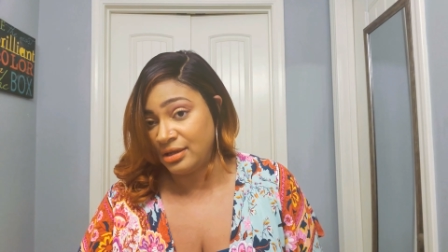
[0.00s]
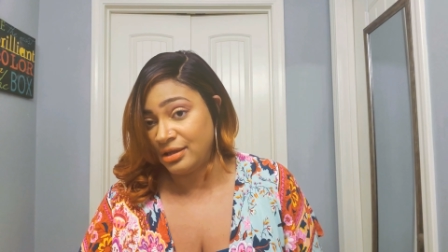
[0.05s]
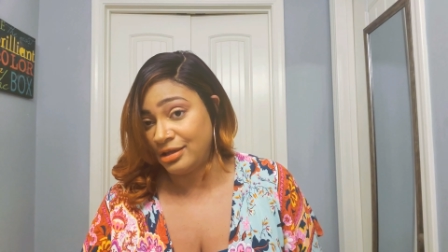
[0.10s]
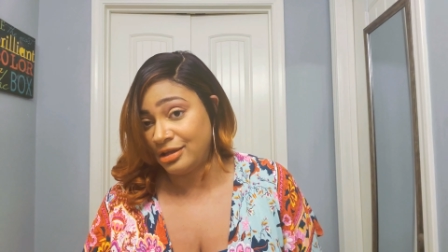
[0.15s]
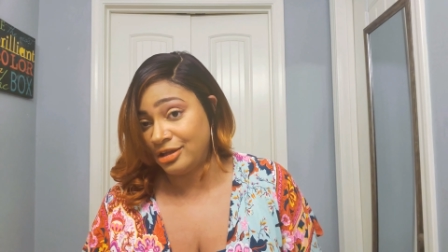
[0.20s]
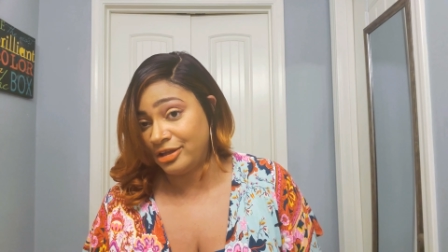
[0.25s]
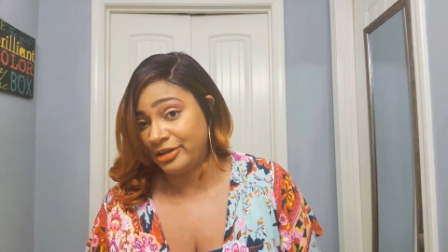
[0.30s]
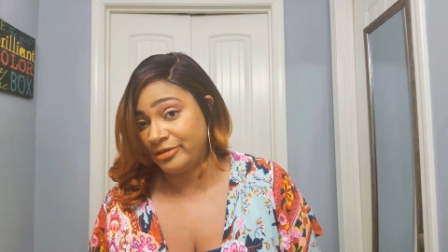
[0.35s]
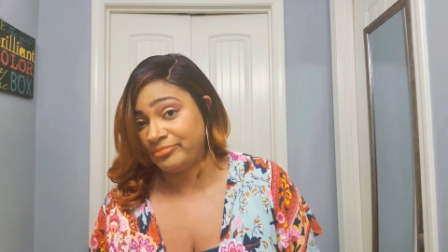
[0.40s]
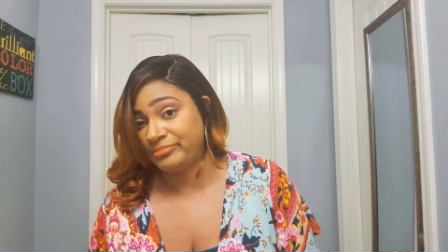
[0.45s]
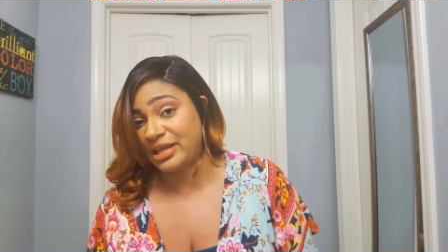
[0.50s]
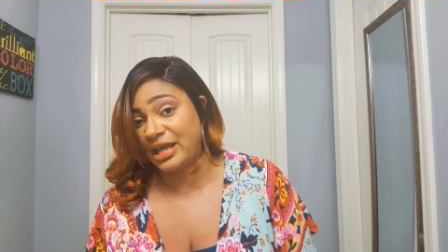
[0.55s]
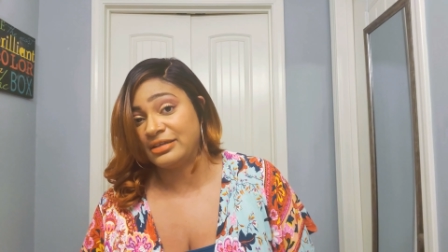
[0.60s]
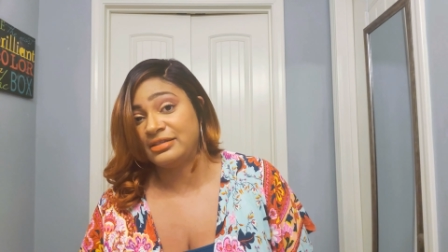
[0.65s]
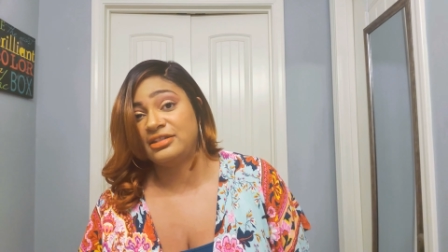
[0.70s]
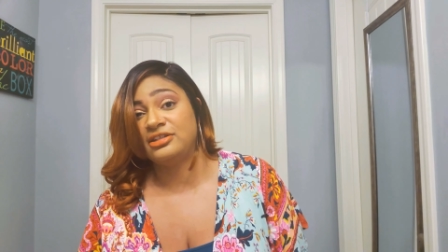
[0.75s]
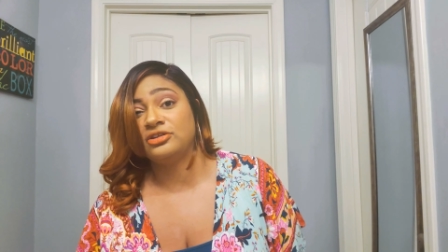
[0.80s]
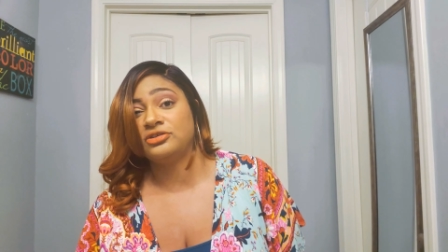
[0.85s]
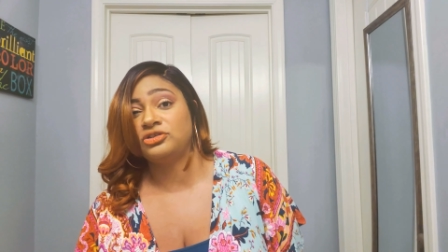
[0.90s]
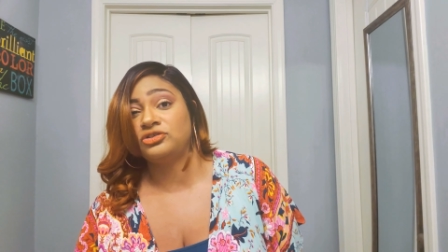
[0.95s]
um, I
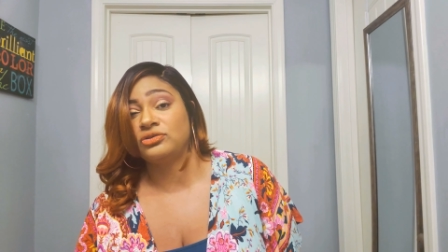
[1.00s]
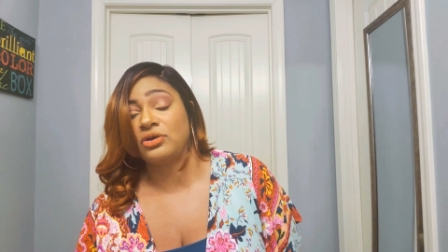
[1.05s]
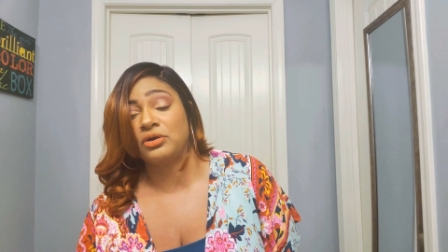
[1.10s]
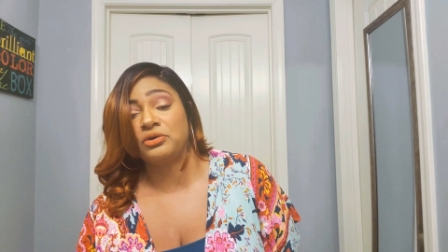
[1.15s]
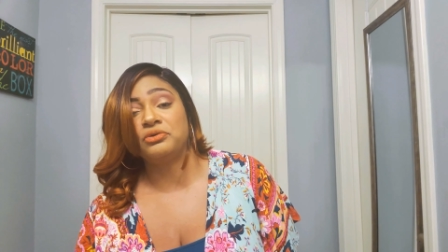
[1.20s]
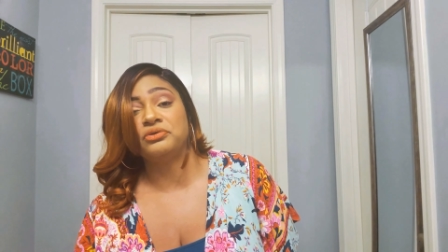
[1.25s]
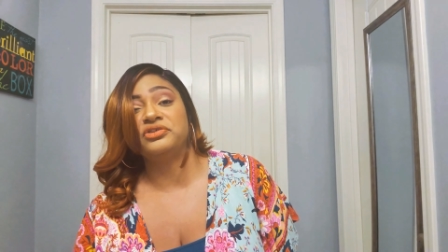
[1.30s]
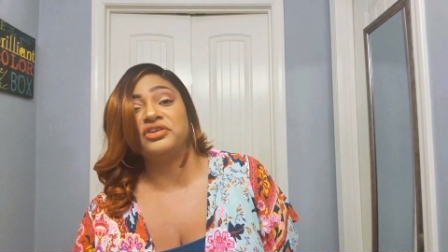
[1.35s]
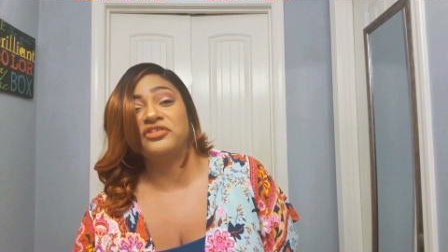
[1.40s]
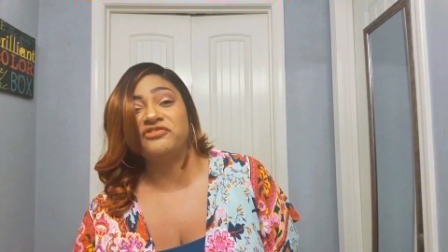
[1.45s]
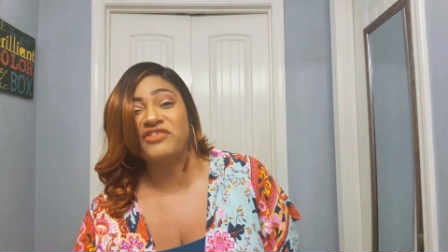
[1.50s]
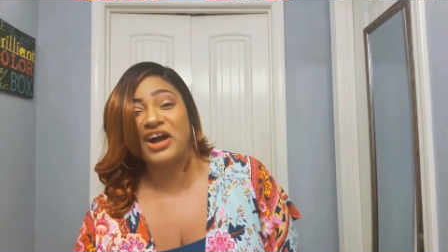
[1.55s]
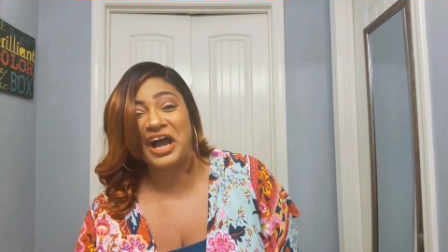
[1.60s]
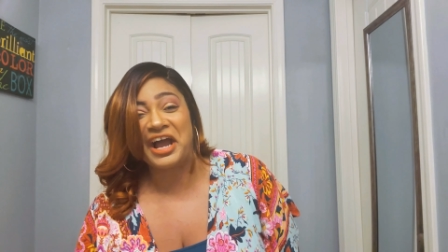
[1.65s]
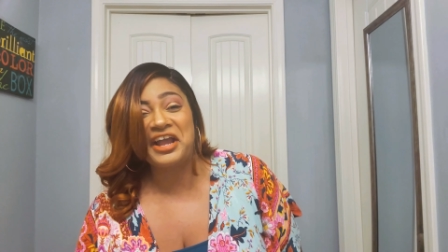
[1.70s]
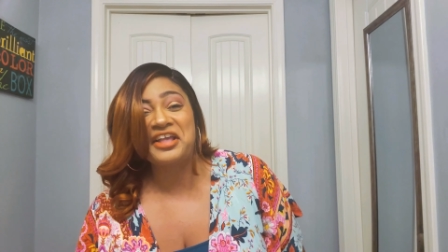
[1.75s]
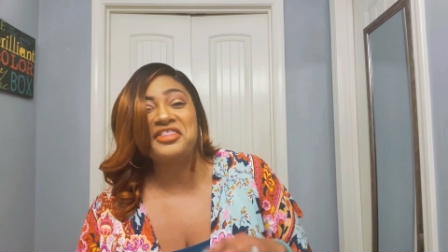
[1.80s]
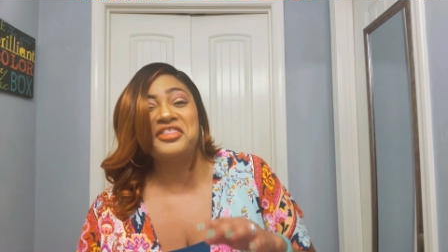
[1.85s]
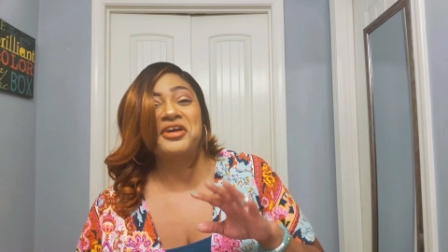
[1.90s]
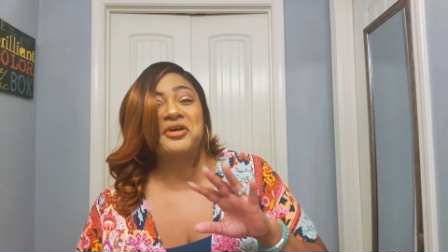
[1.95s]
still struggle to
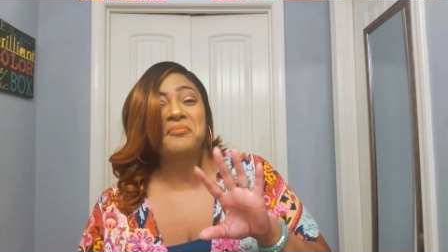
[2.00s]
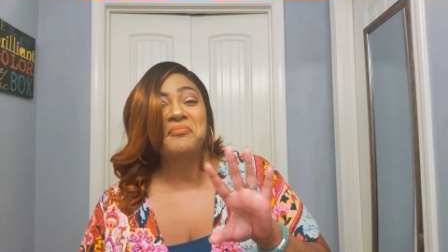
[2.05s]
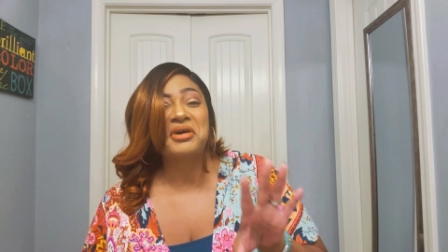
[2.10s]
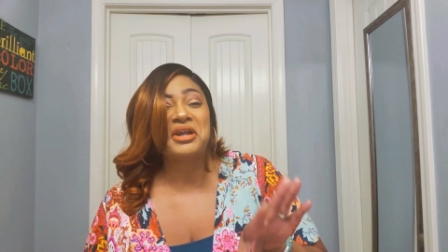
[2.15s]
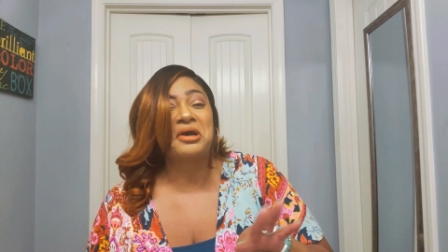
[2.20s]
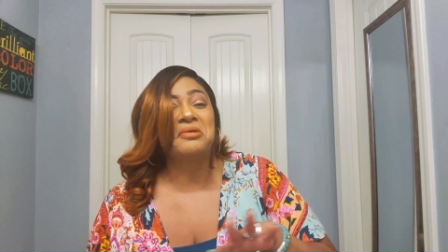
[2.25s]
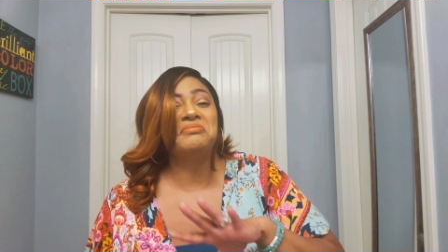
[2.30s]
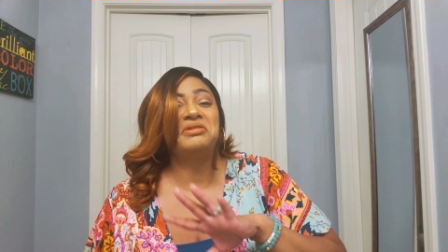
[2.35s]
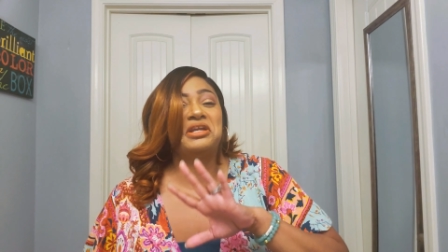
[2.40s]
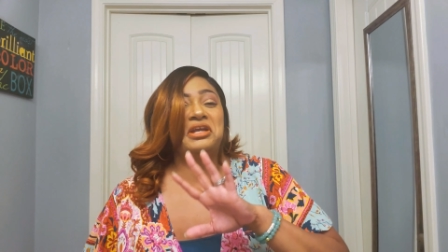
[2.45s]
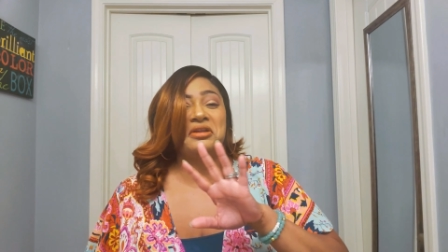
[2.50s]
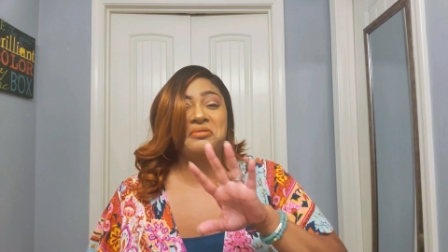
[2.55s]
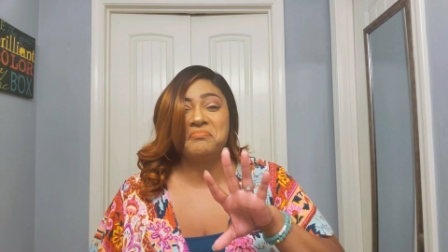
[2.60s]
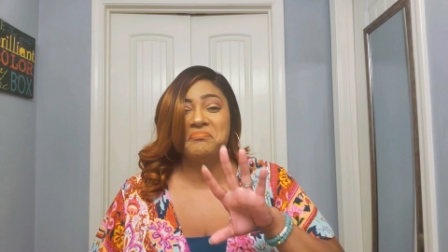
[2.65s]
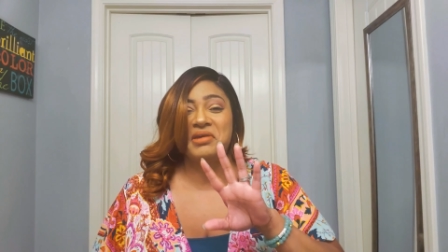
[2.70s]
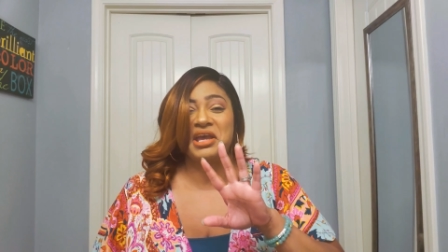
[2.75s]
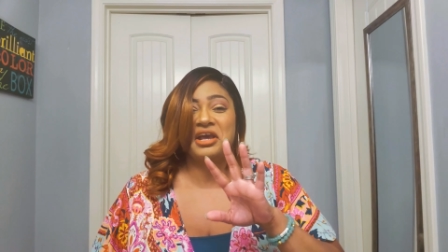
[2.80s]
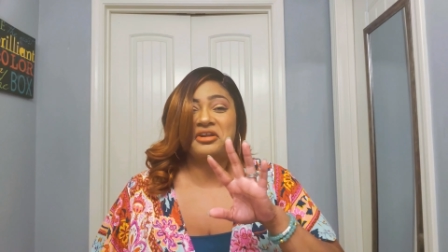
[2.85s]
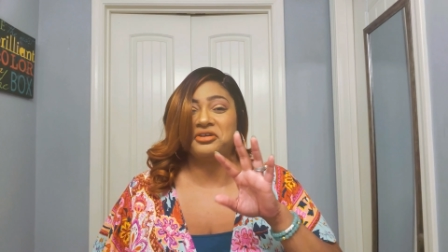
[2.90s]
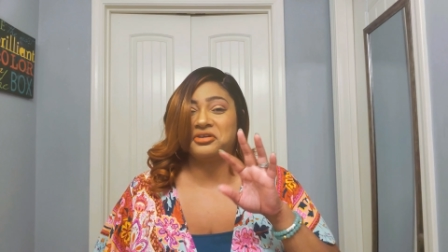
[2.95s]
find them, but I'm getting
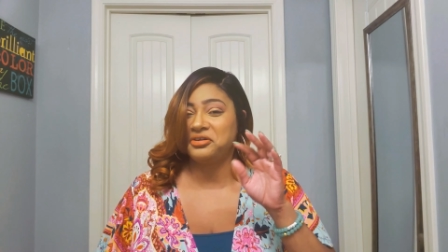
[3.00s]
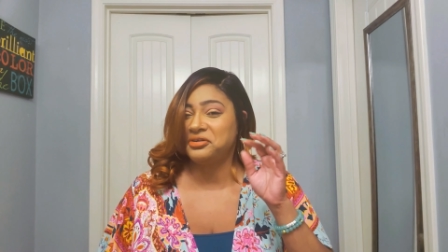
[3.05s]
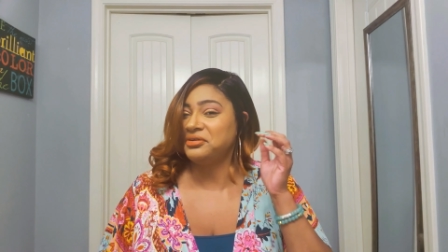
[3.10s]
better.